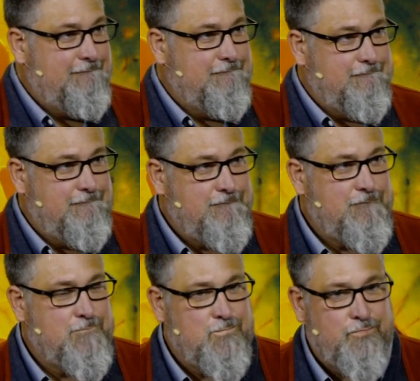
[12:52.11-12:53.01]
Mm-hmm.
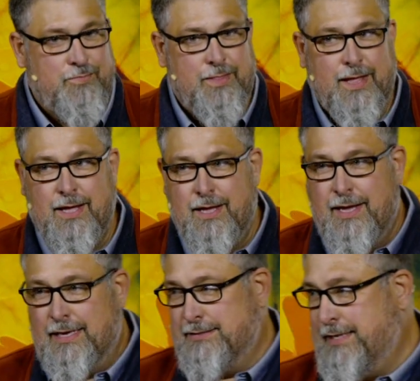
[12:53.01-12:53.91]

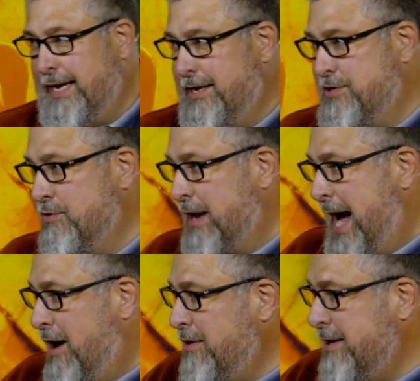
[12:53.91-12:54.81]
Is he too
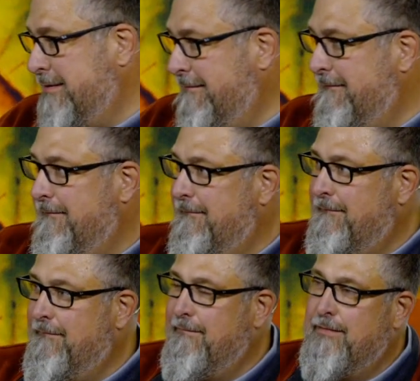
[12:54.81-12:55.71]
loud?
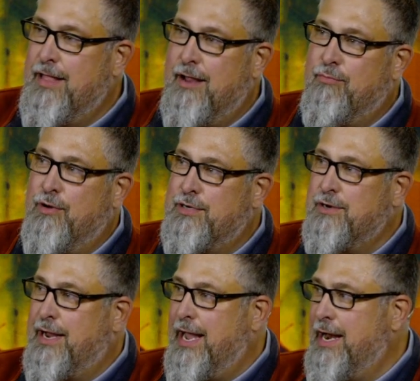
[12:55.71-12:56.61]
A uh,
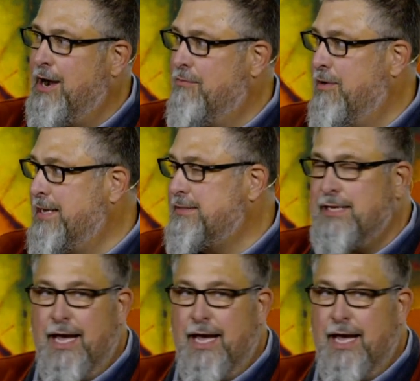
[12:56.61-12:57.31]
preacher, I can't hear a word he's